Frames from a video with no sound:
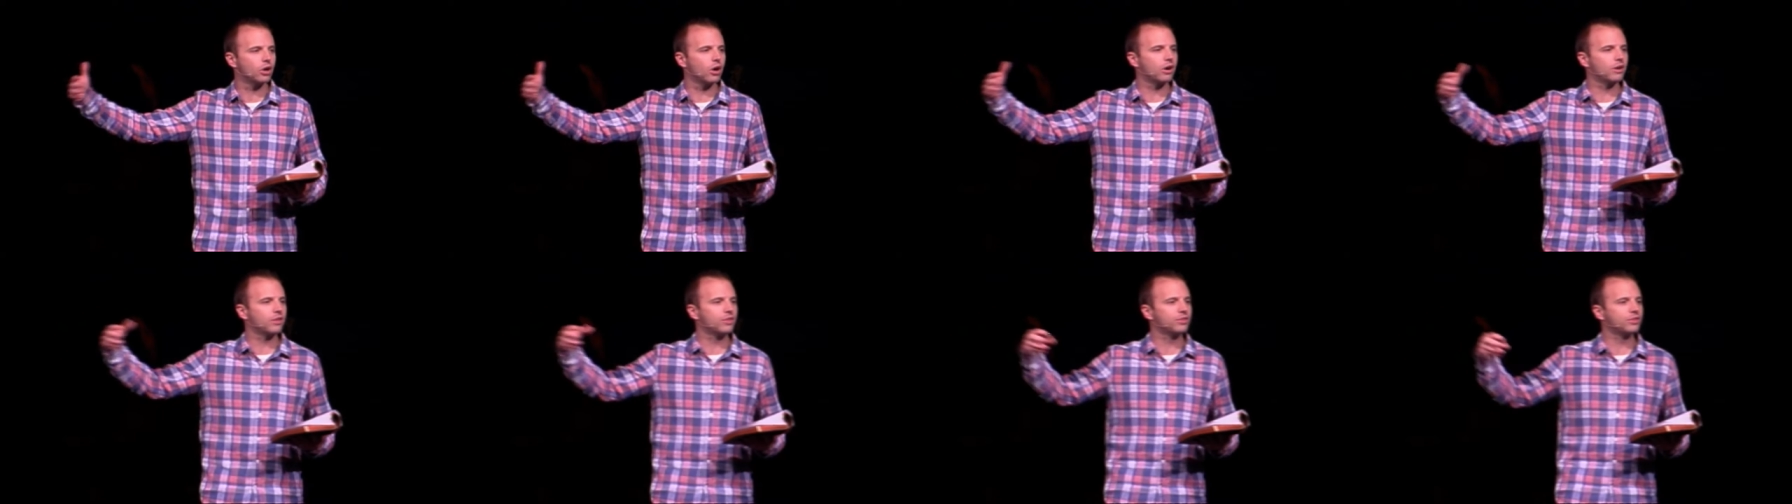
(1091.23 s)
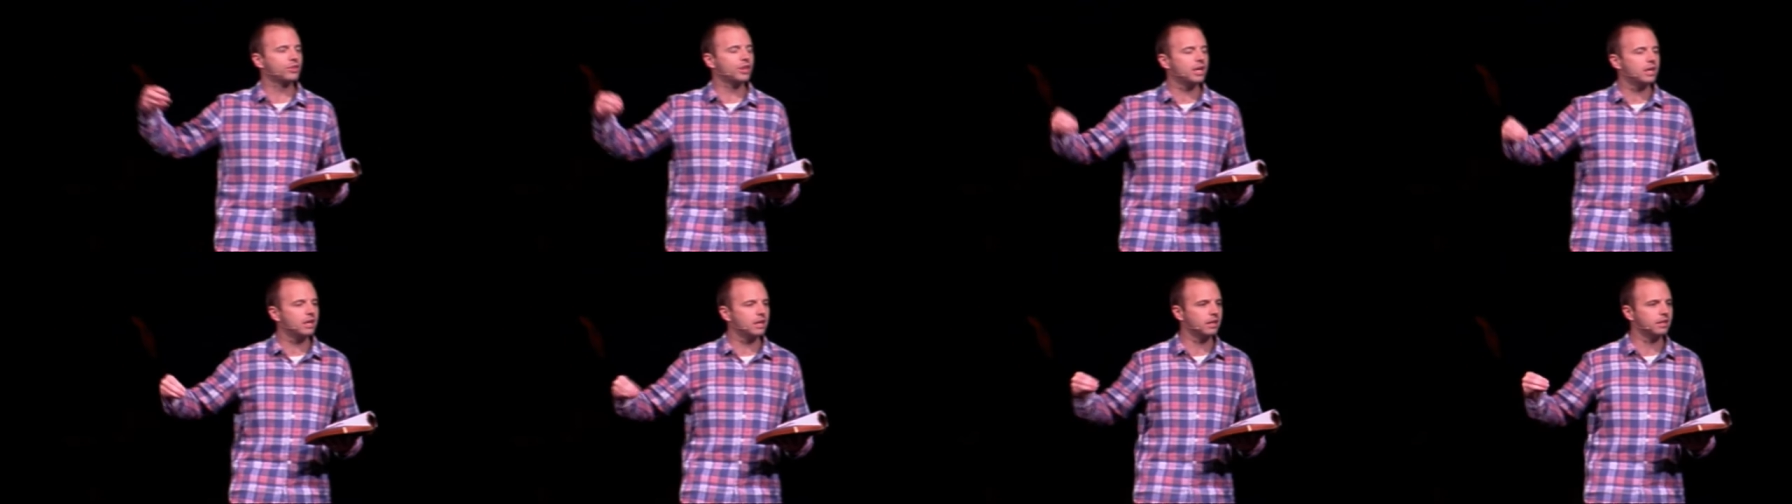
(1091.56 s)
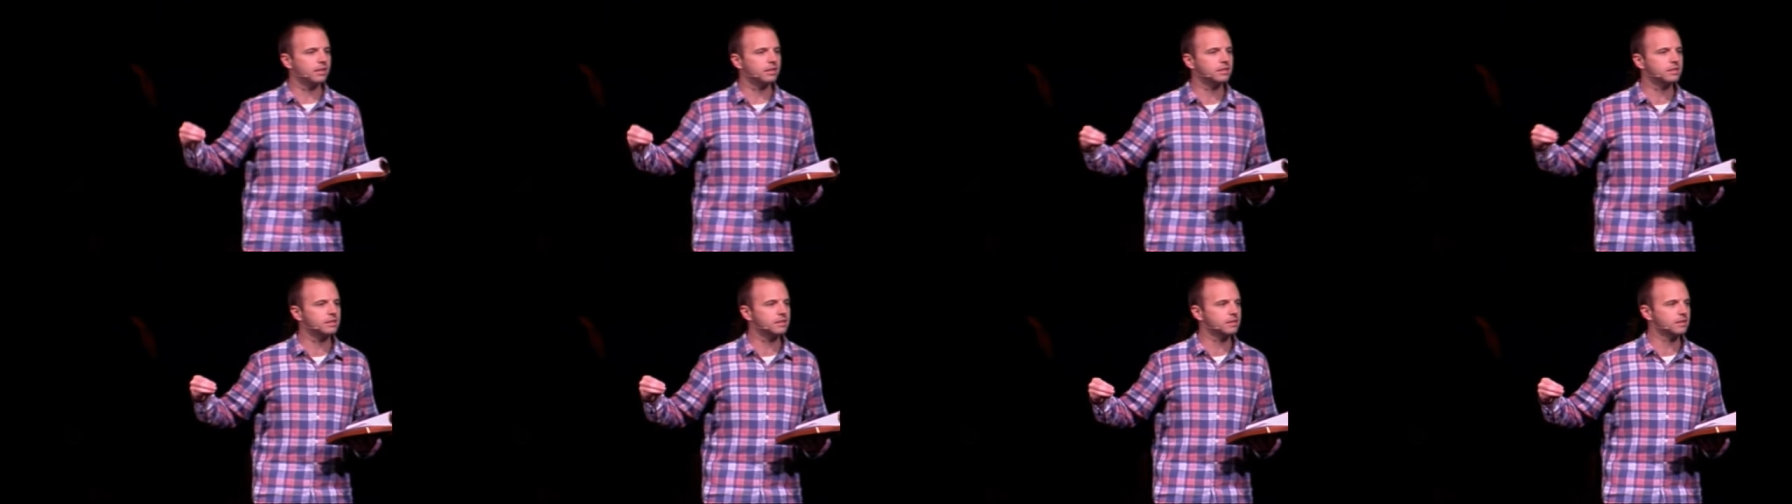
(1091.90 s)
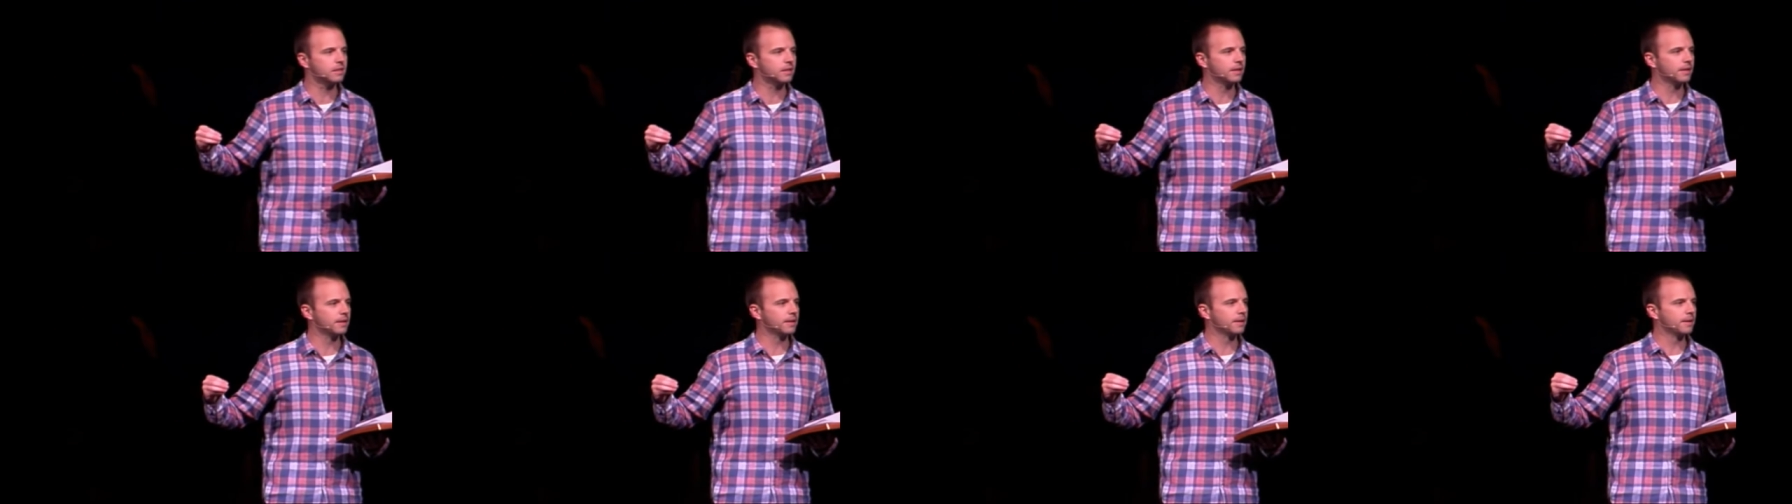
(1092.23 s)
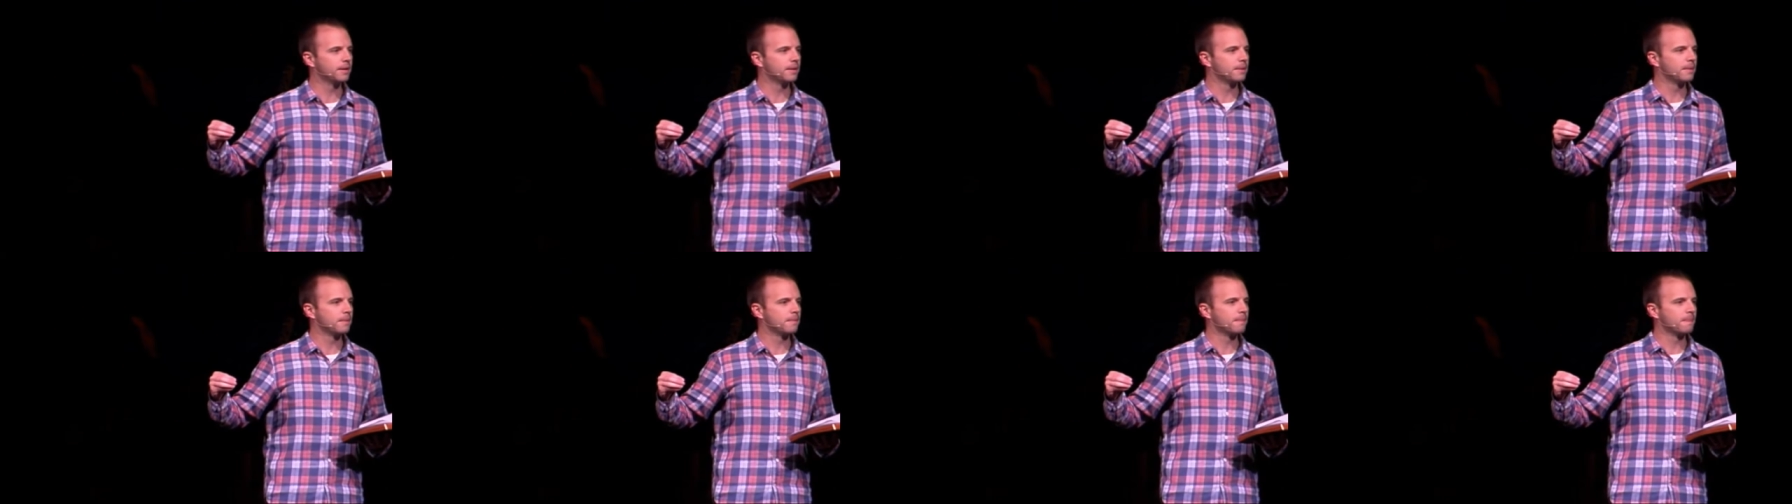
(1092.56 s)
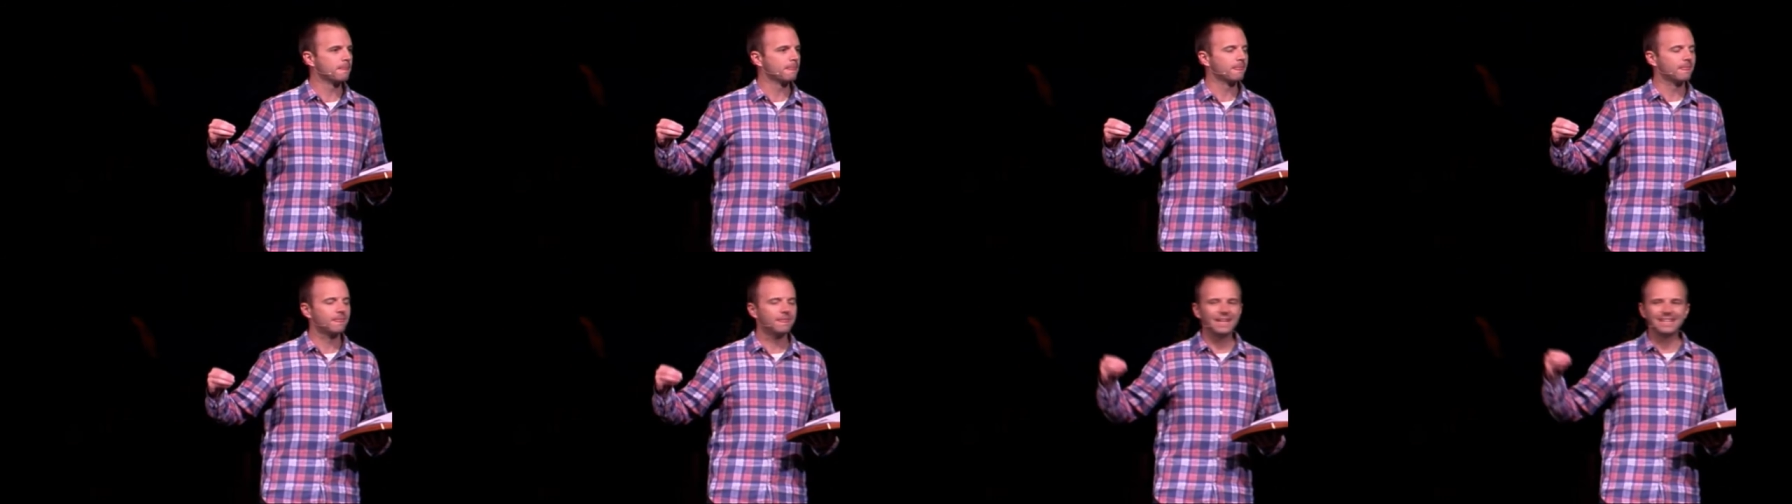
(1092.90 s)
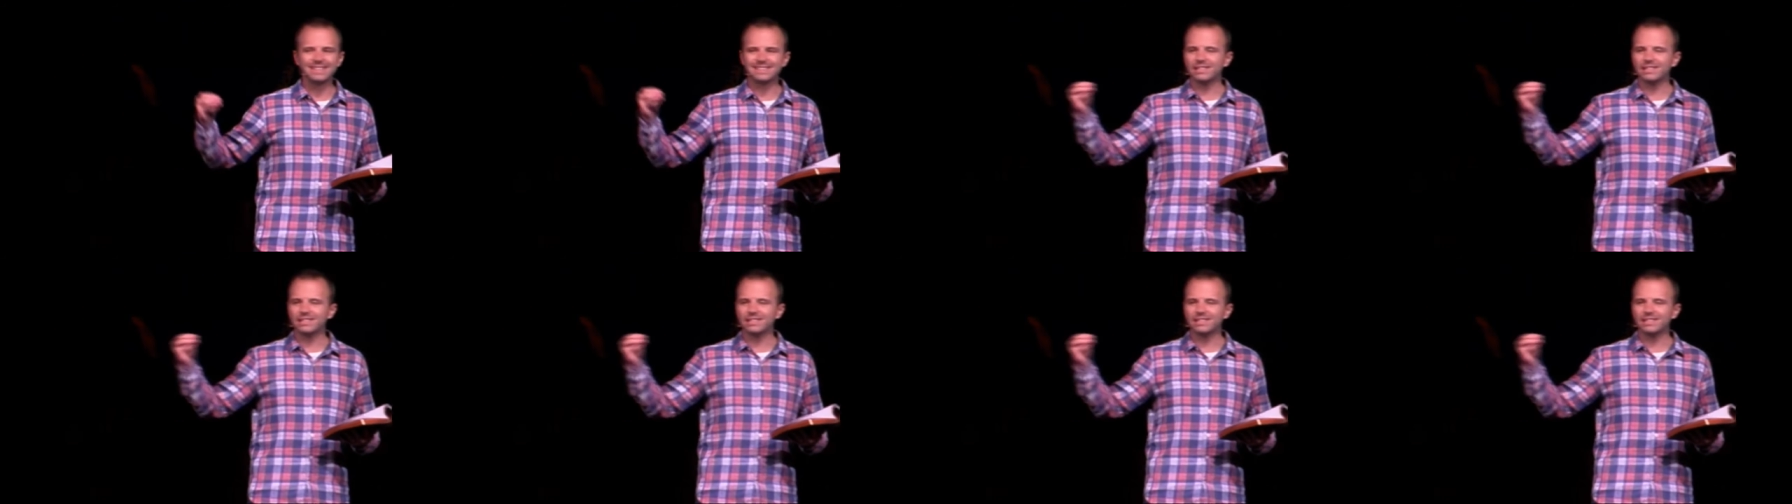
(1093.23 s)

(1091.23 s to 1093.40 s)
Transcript: are things that